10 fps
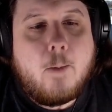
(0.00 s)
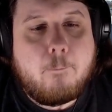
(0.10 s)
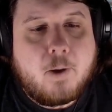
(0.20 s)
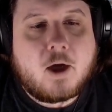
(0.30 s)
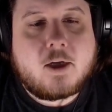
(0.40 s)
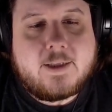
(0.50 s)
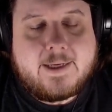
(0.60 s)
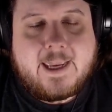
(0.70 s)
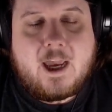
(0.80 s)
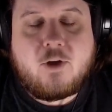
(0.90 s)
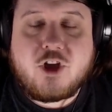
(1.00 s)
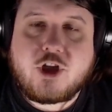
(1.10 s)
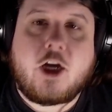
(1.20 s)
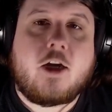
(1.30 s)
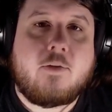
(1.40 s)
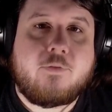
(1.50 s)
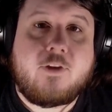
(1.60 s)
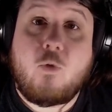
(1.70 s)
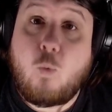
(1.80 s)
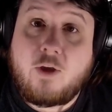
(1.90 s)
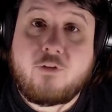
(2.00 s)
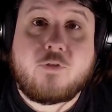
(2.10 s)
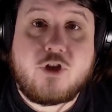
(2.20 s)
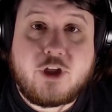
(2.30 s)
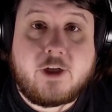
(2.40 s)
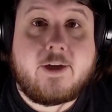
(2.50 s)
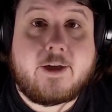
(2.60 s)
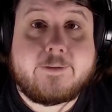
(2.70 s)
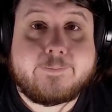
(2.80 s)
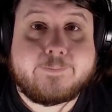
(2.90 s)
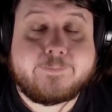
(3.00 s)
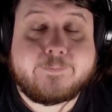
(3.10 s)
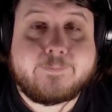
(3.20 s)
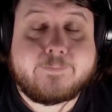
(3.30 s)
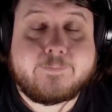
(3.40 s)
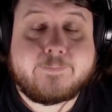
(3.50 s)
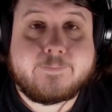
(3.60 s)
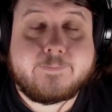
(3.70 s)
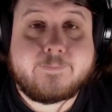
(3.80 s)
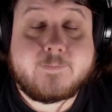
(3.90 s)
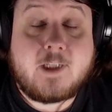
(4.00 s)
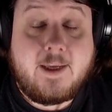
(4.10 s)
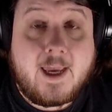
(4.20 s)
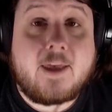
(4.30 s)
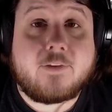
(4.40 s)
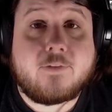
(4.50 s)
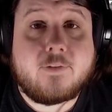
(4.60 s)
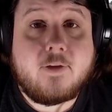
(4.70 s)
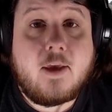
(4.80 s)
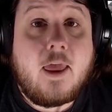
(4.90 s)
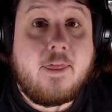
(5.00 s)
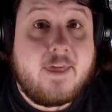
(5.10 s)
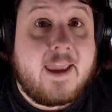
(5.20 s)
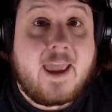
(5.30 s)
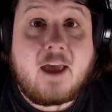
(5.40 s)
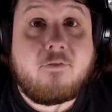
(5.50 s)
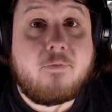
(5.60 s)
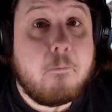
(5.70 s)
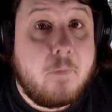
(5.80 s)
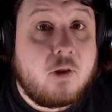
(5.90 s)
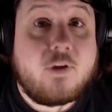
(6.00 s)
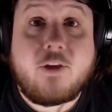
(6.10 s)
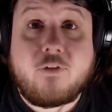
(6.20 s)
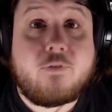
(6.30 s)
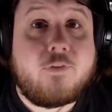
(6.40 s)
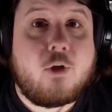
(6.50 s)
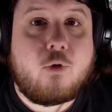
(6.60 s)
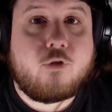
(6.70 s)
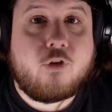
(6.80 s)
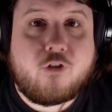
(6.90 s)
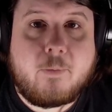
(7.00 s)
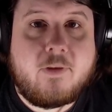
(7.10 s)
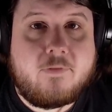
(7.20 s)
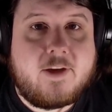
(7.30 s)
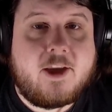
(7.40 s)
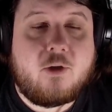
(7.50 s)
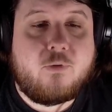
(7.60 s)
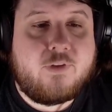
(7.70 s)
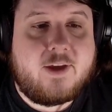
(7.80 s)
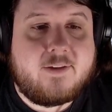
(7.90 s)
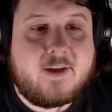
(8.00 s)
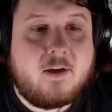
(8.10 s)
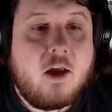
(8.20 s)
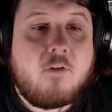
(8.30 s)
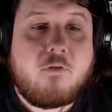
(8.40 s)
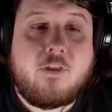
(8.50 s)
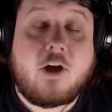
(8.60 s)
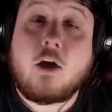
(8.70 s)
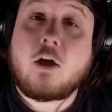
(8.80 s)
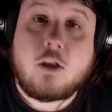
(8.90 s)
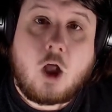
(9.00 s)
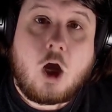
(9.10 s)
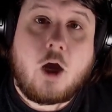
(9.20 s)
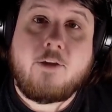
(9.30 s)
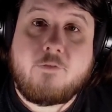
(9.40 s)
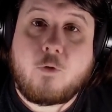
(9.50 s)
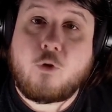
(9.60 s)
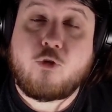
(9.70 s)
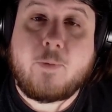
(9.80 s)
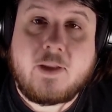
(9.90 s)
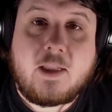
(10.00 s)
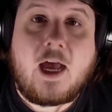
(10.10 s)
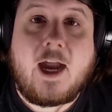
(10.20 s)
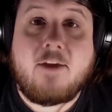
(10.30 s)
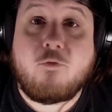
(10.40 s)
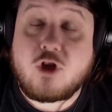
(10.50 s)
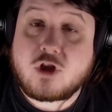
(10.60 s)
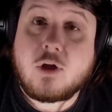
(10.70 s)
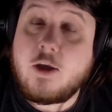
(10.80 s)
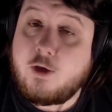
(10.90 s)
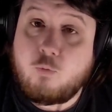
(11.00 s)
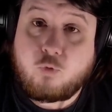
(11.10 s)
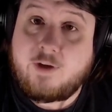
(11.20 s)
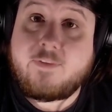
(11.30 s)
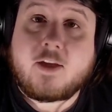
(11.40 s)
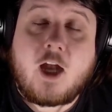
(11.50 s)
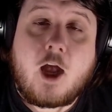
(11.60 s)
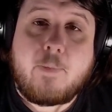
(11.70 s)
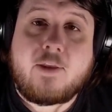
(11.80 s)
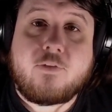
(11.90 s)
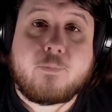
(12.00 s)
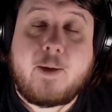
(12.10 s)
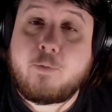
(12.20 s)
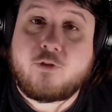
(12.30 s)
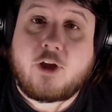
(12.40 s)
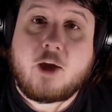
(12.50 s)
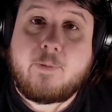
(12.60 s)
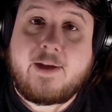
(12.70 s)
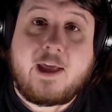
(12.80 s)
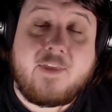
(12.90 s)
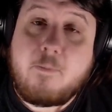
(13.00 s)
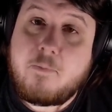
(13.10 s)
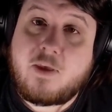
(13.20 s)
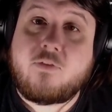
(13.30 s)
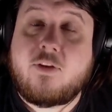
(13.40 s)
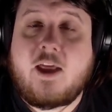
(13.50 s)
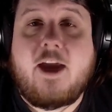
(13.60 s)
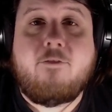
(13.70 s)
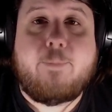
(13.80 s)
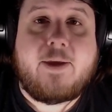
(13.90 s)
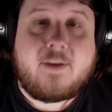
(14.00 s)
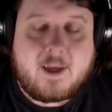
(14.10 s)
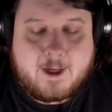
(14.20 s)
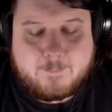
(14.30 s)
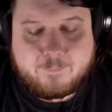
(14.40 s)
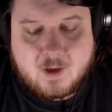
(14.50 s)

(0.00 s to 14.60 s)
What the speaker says: Berkley County Sheriffs in West Virginia. Yes, they have millions of views on some of the videos they did for their Law Enforcement Live, which you read the comments, people talk about how they missed Live PD.